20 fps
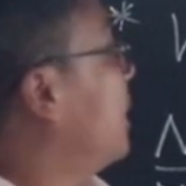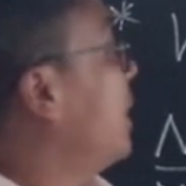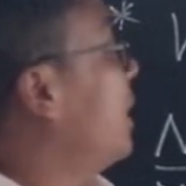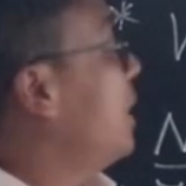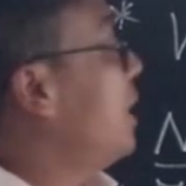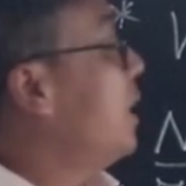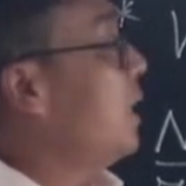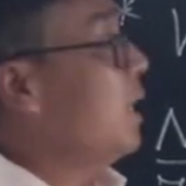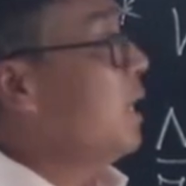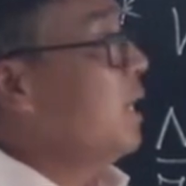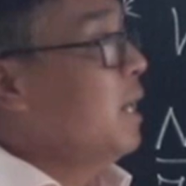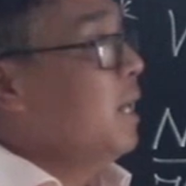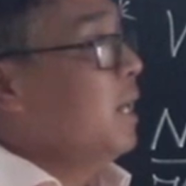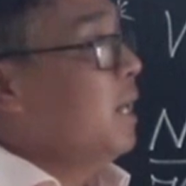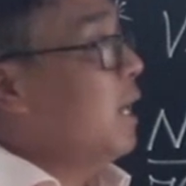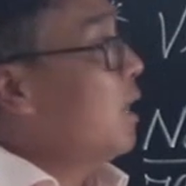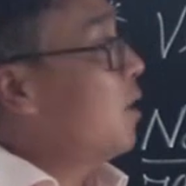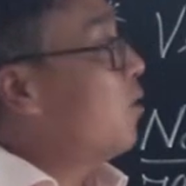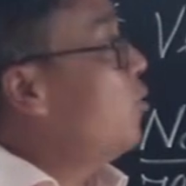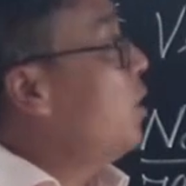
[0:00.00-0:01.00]
the
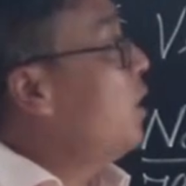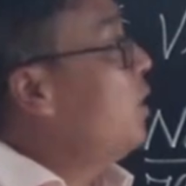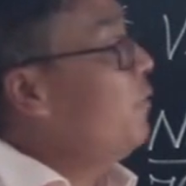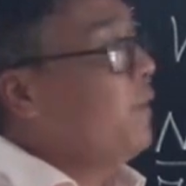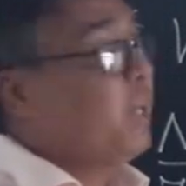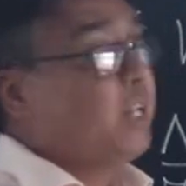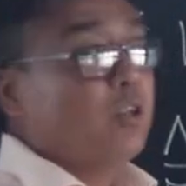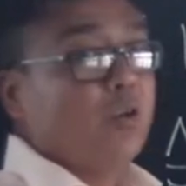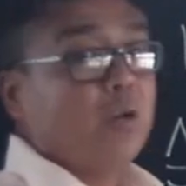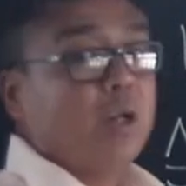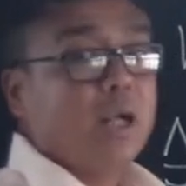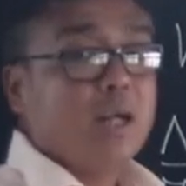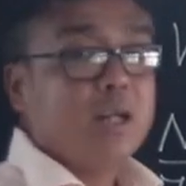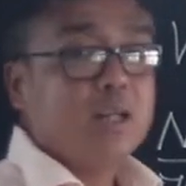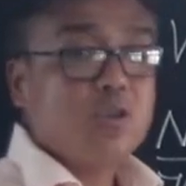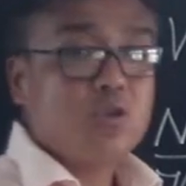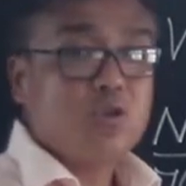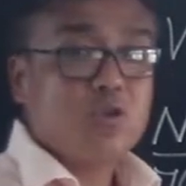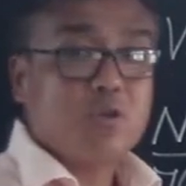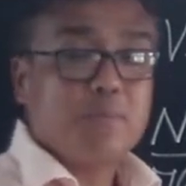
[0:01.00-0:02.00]
Queen
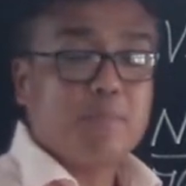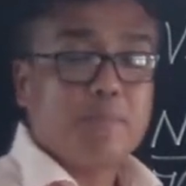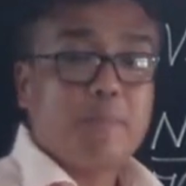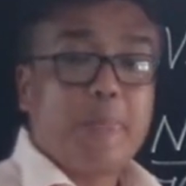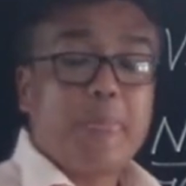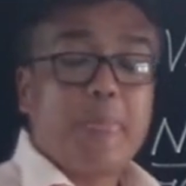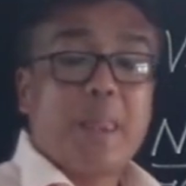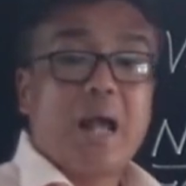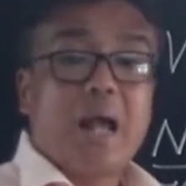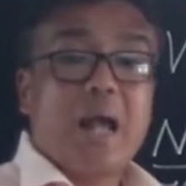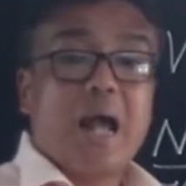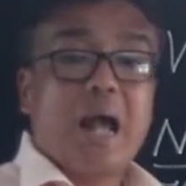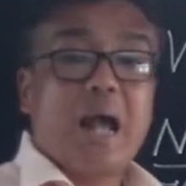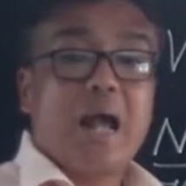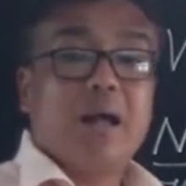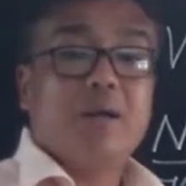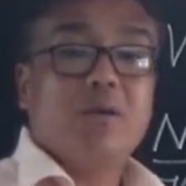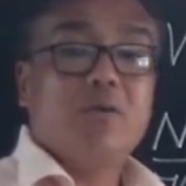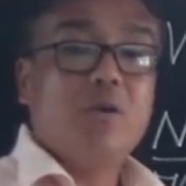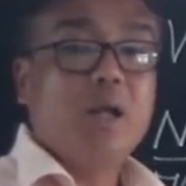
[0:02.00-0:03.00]
Victoria's
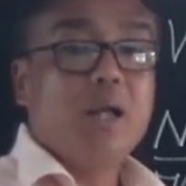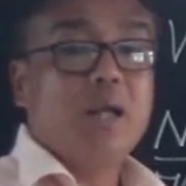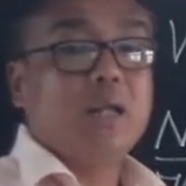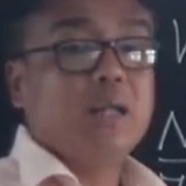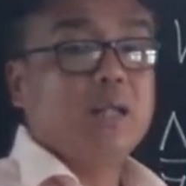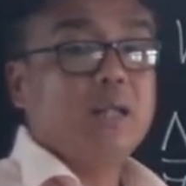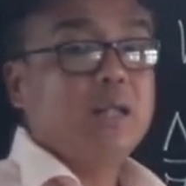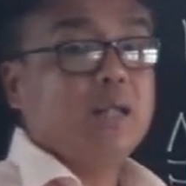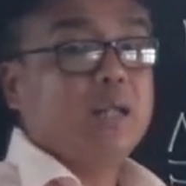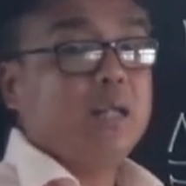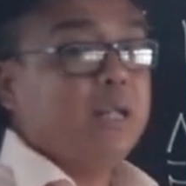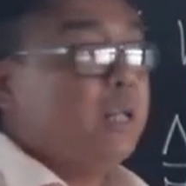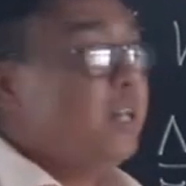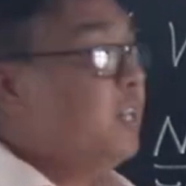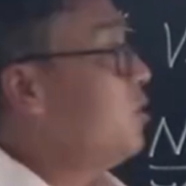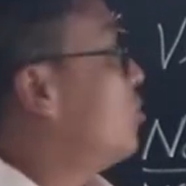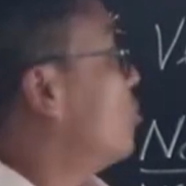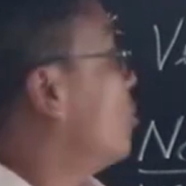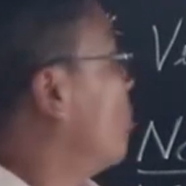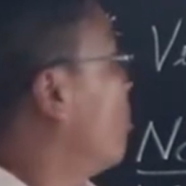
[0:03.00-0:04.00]
reign is